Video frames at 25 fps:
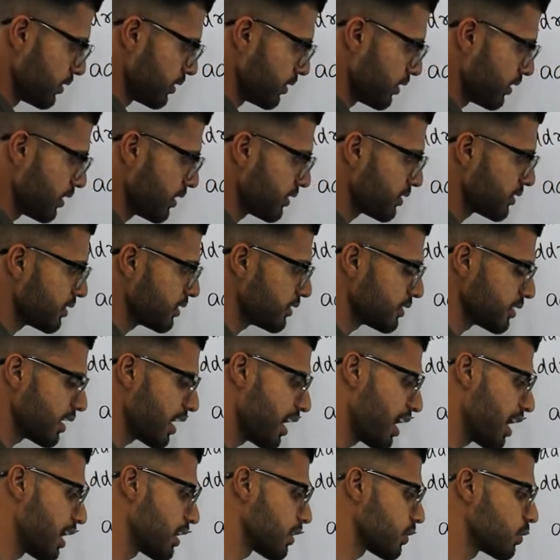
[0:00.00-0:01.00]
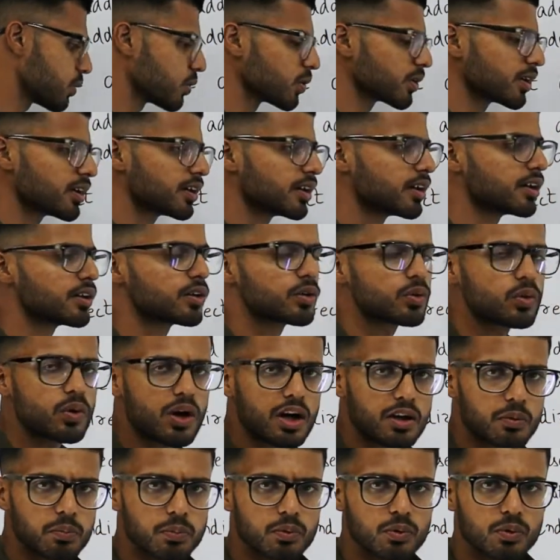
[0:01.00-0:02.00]
This is hard coded into
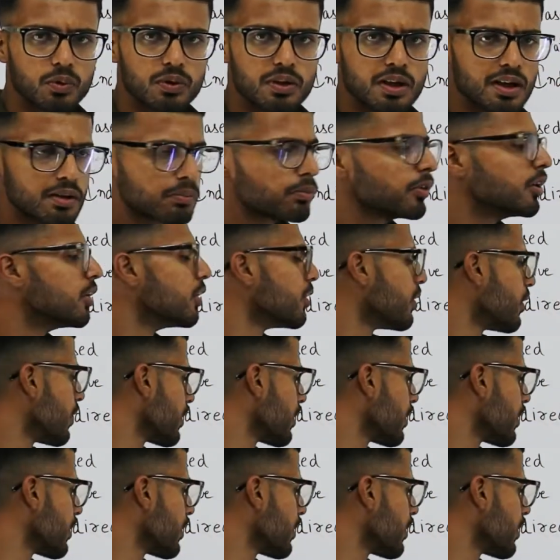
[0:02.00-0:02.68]
our program